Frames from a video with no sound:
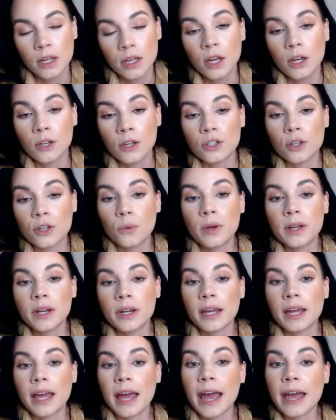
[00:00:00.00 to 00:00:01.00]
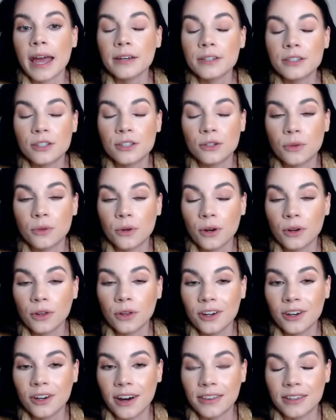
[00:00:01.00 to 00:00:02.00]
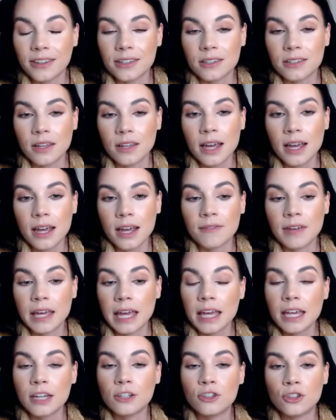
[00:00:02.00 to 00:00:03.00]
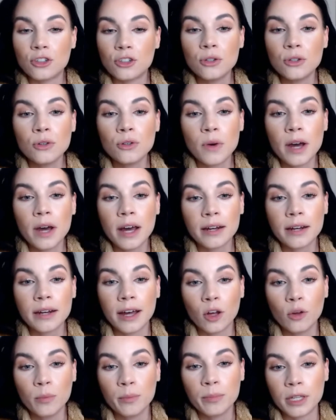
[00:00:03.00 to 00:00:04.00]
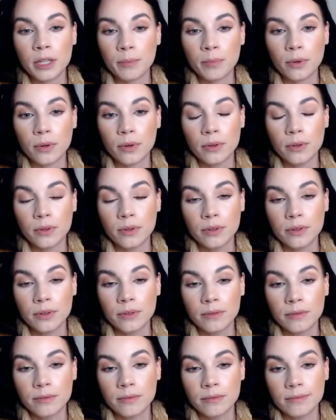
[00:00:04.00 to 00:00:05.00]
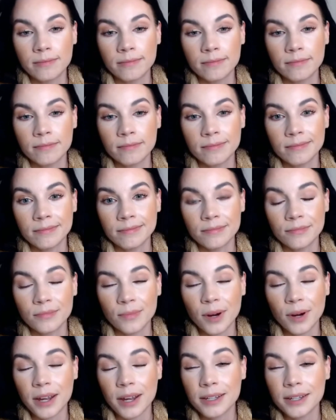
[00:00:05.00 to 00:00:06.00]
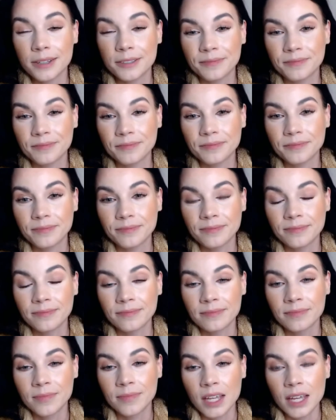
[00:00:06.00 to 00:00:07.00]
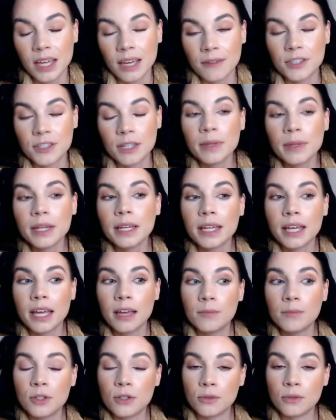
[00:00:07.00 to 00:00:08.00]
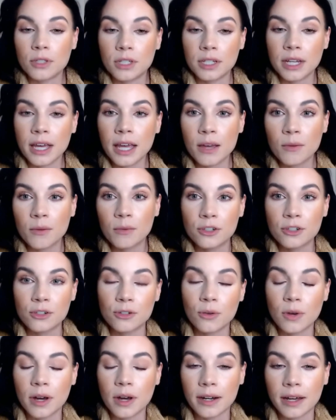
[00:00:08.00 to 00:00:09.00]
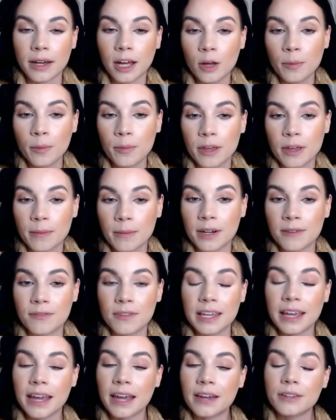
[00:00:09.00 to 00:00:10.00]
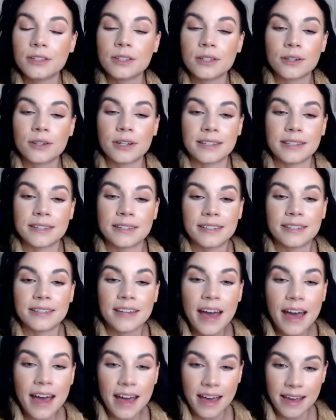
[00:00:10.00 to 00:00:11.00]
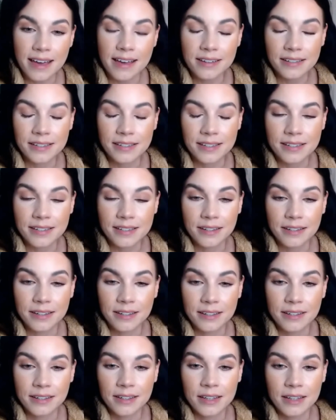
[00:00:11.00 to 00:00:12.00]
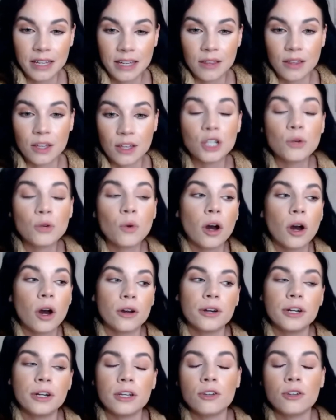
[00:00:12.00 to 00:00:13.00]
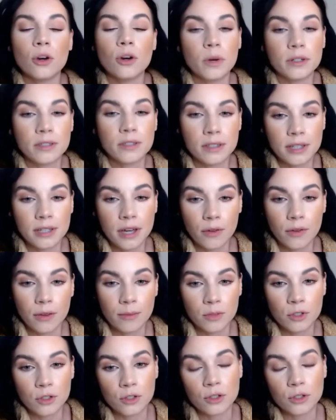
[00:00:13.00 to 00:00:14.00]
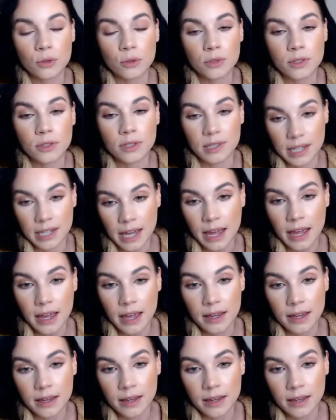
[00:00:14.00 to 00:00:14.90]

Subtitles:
So when I asked you earlier on this live, hey, do you know how to help people? Right? If somebody came to you today, would you know how to help them? And if the answer is yes, then you already know what to tell them to do today.